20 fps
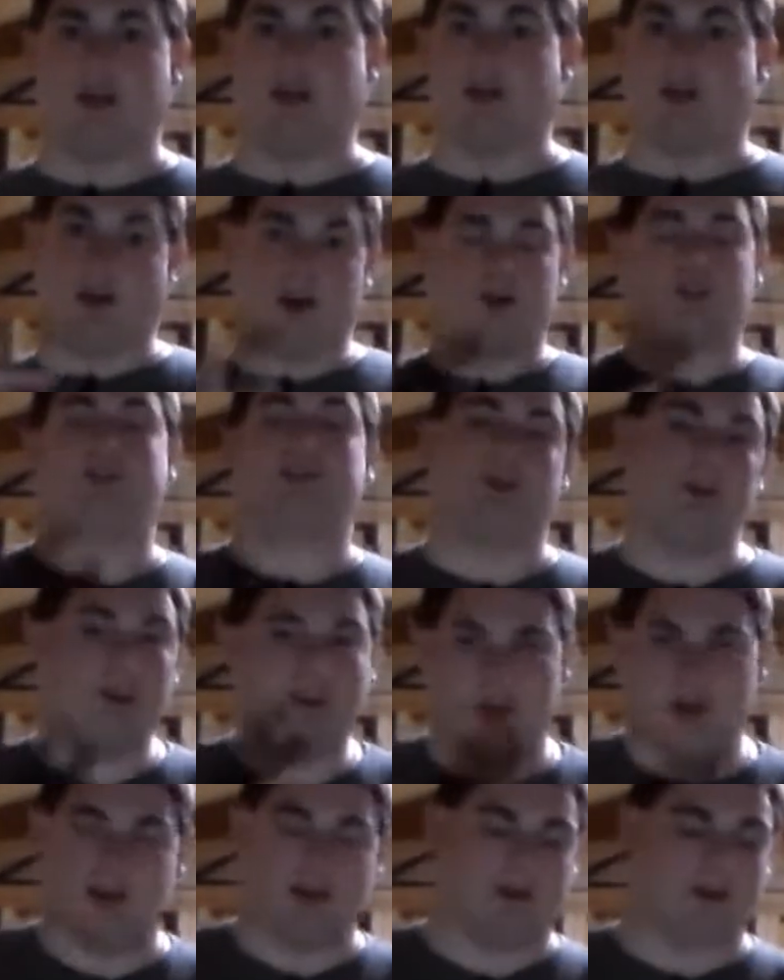Then aren't
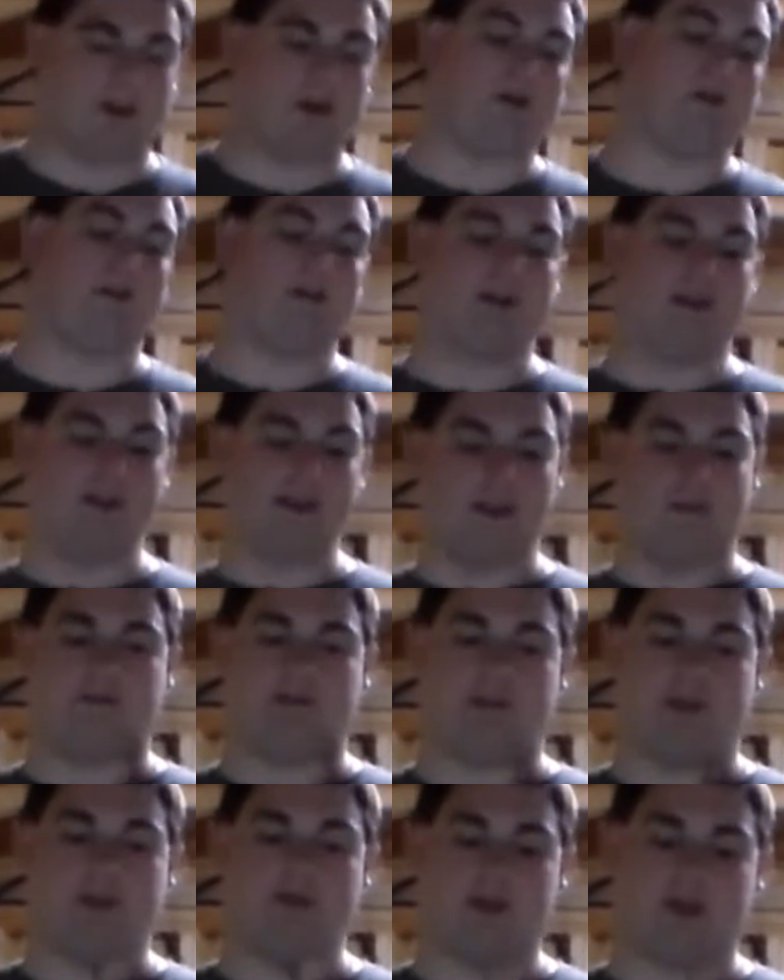you the hero
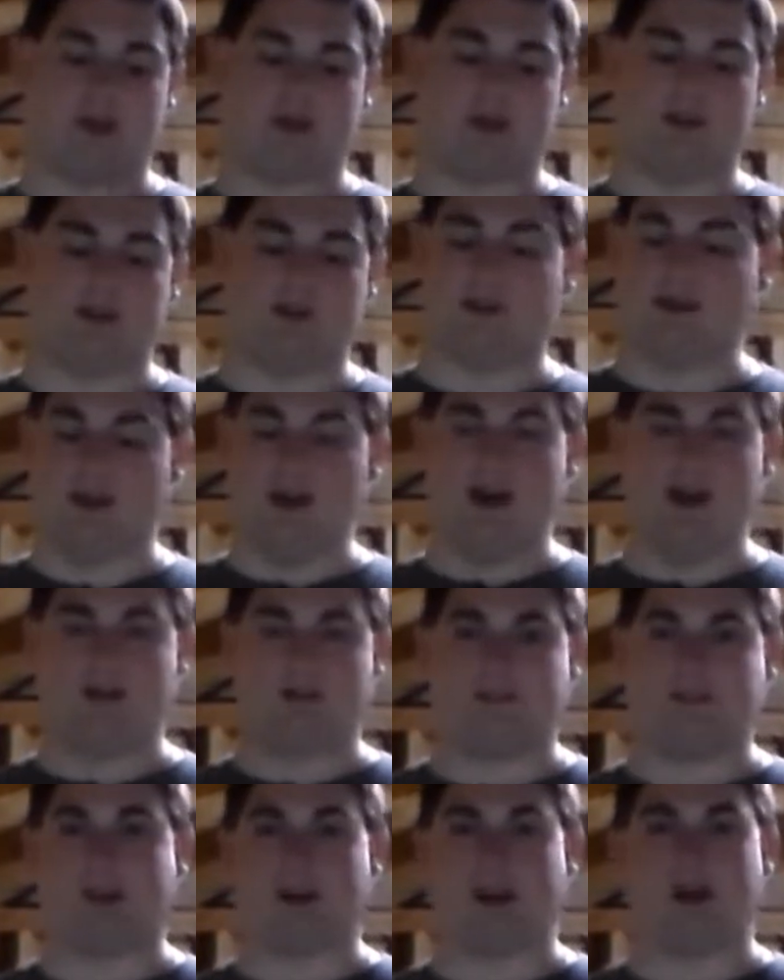if you can
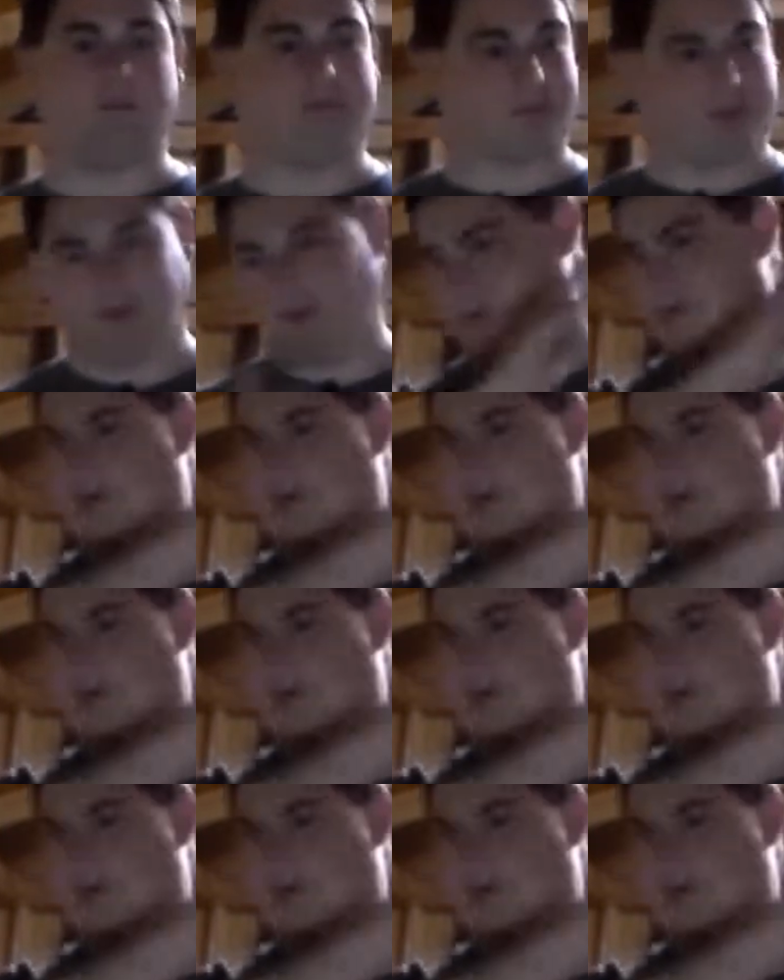say,